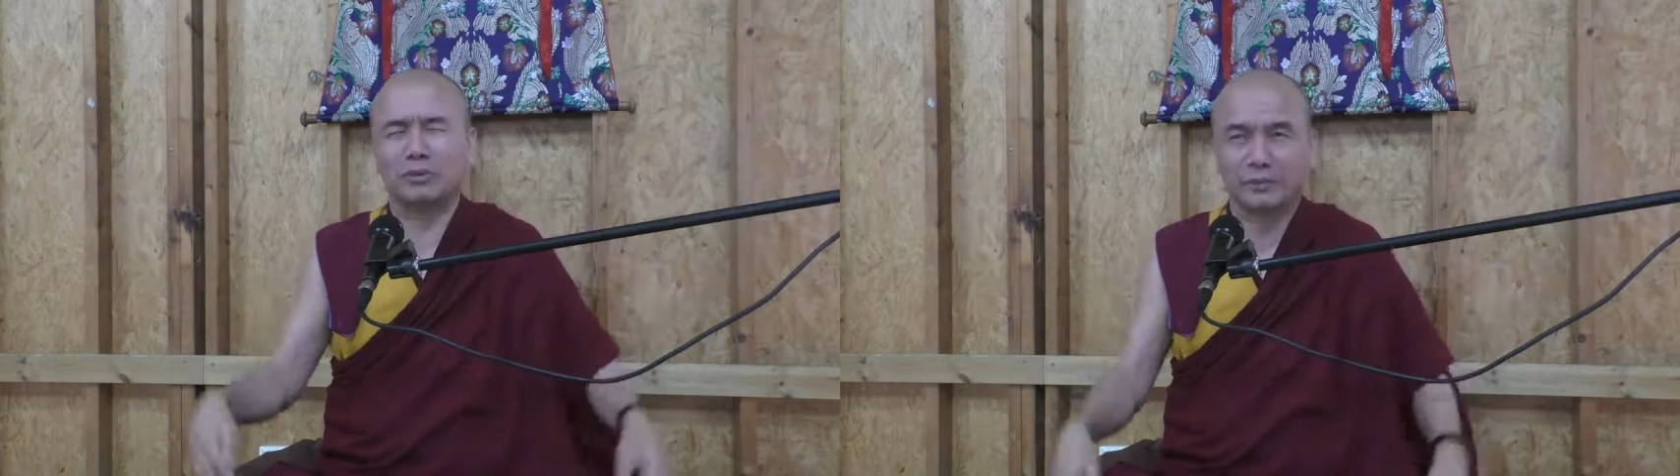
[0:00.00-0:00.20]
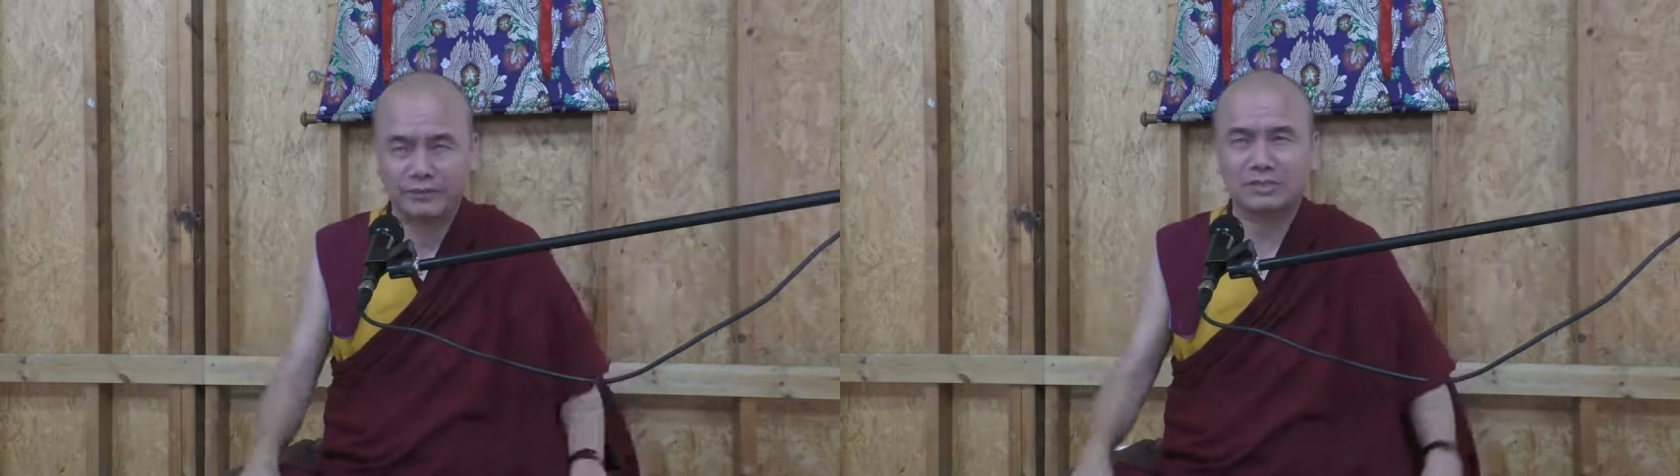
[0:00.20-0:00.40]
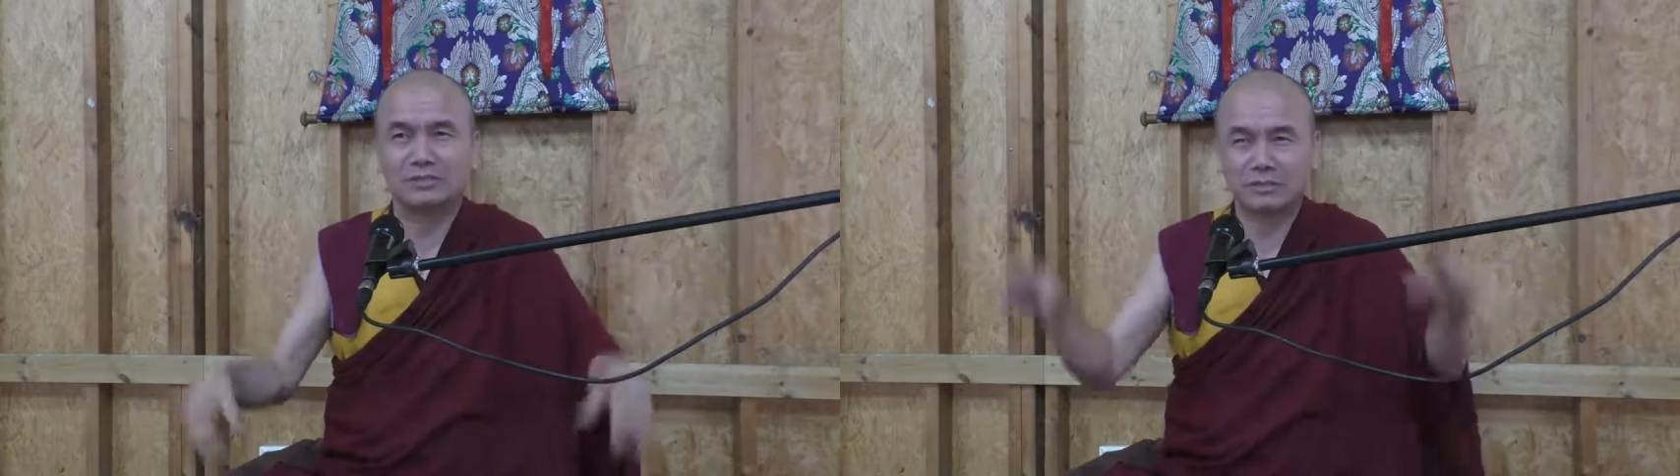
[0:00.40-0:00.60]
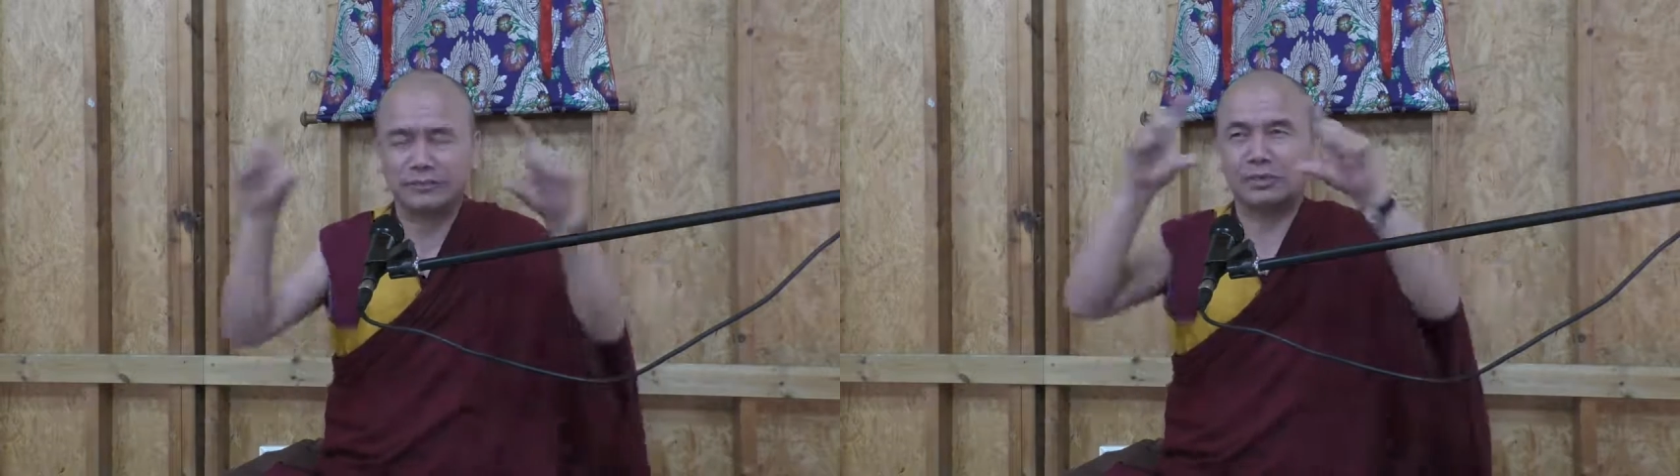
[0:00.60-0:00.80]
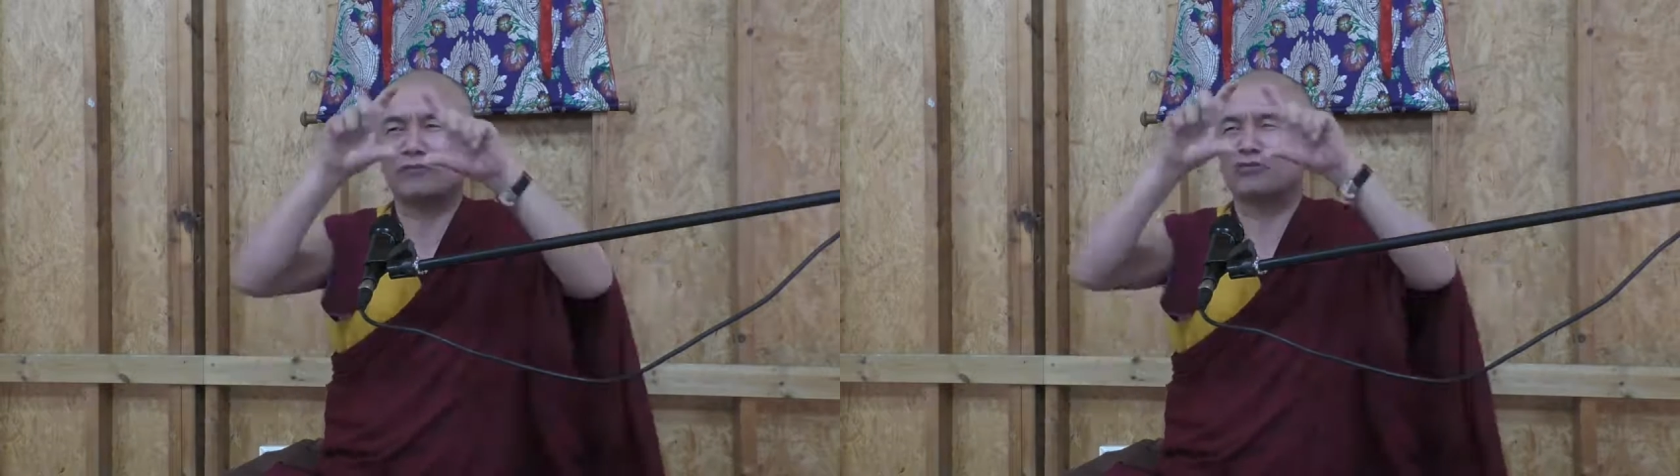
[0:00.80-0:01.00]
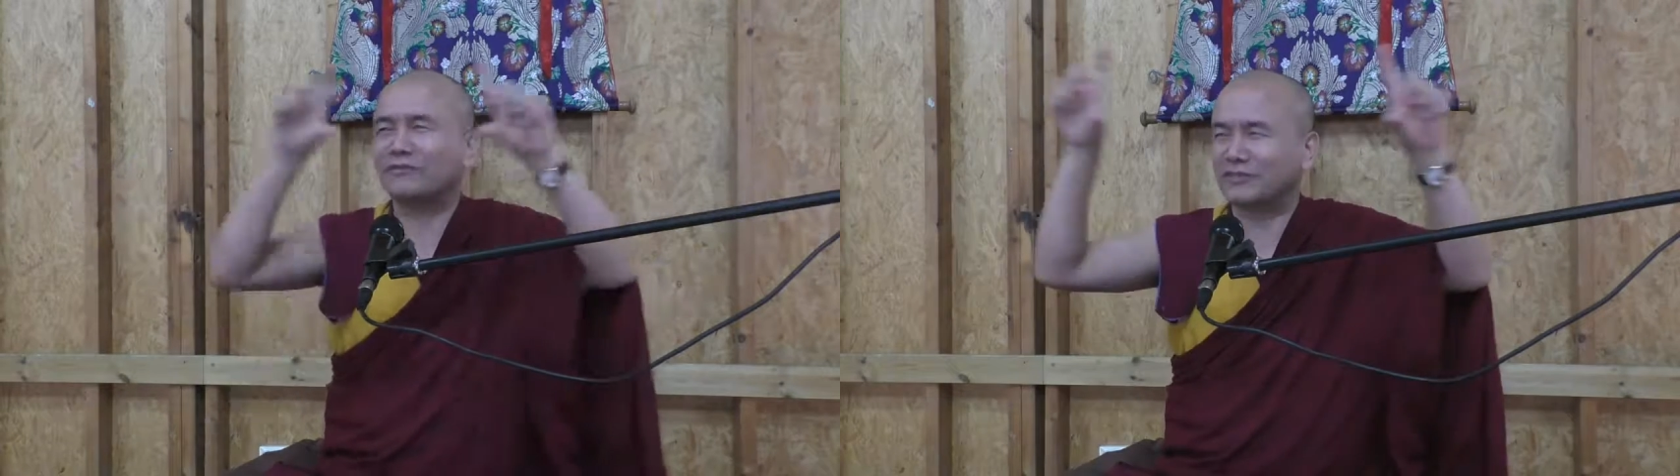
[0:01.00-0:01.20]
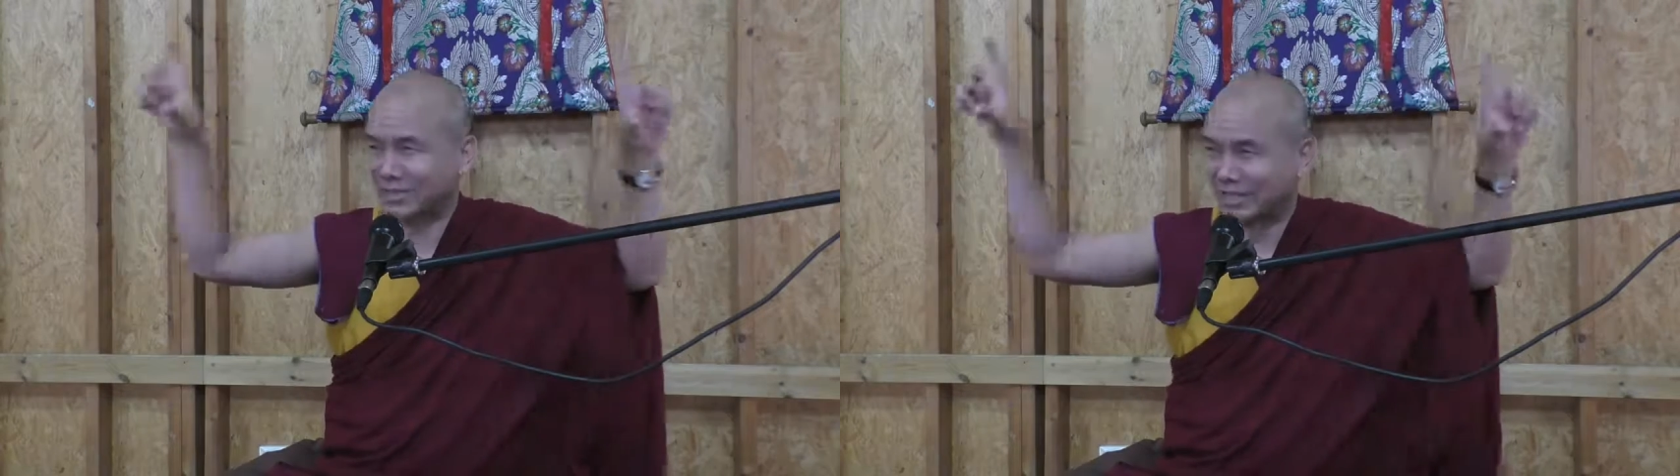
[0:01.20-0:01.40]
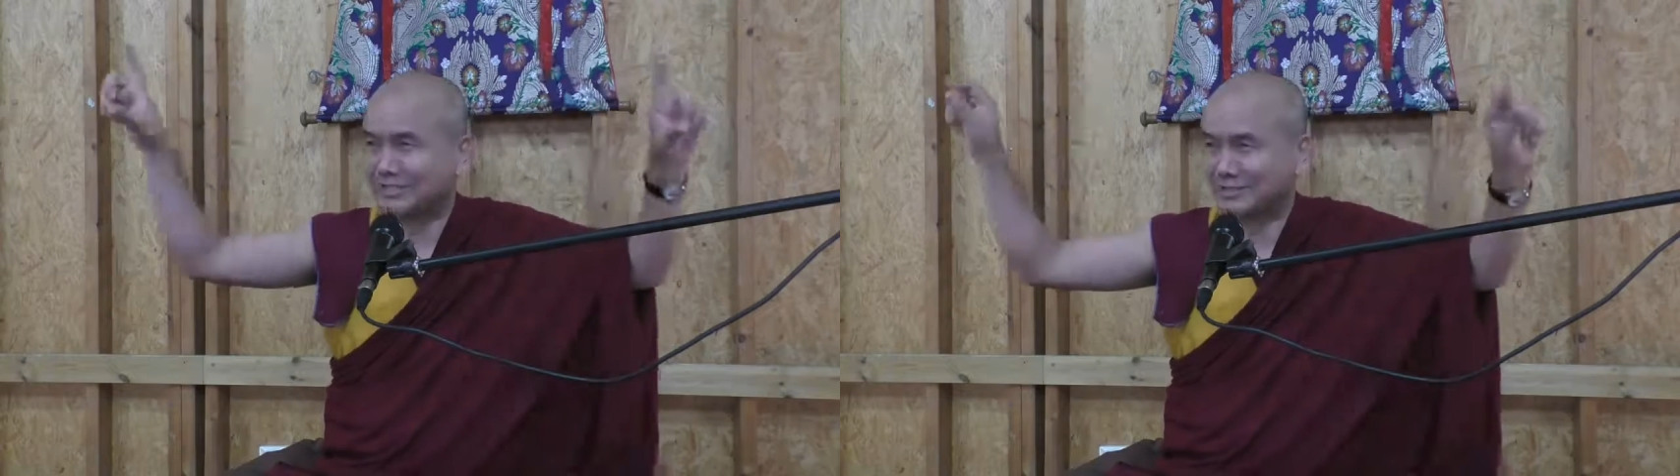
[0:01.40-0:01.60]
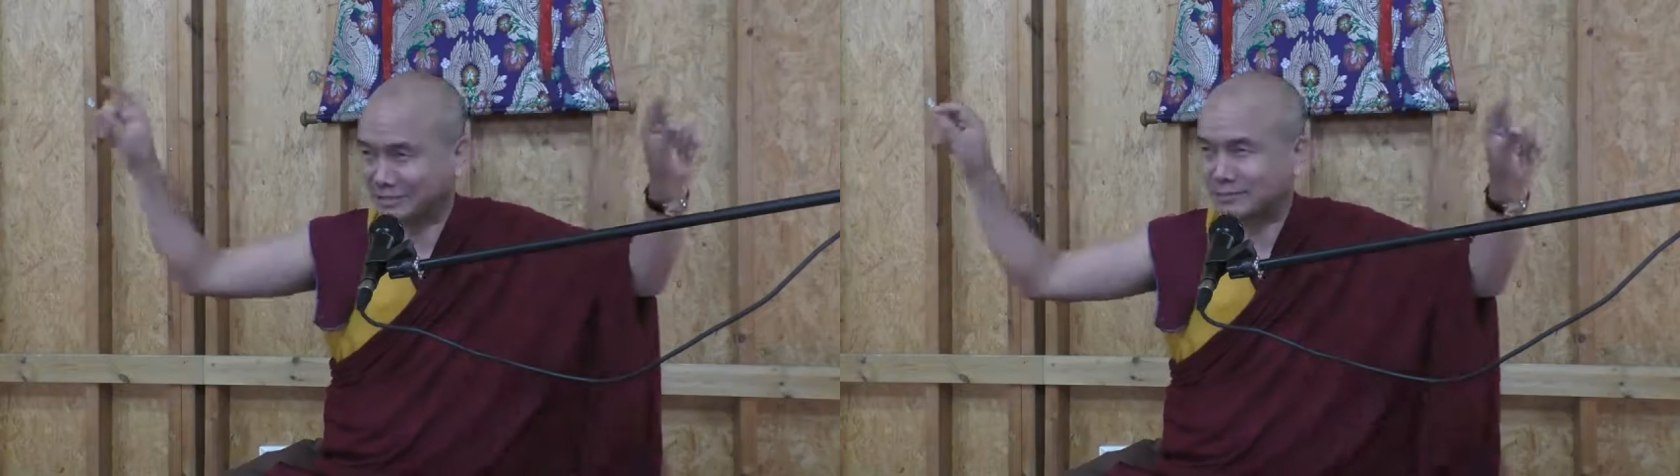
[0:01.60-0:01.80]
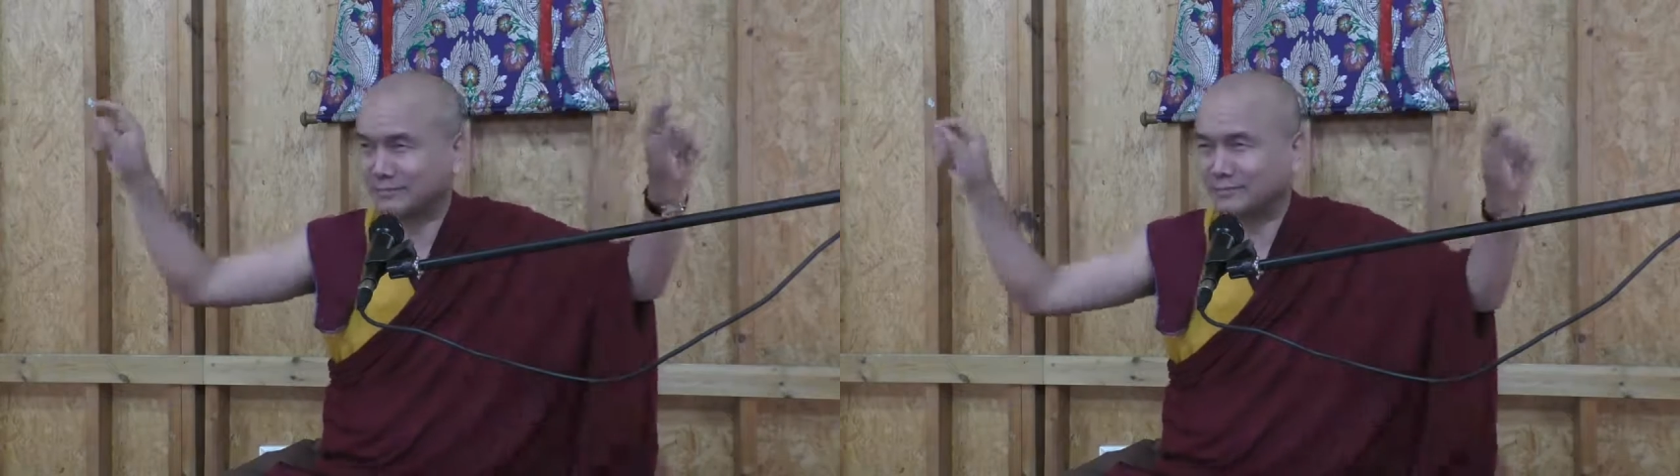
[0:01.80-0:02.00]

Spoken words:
Of course, we have to advertise it.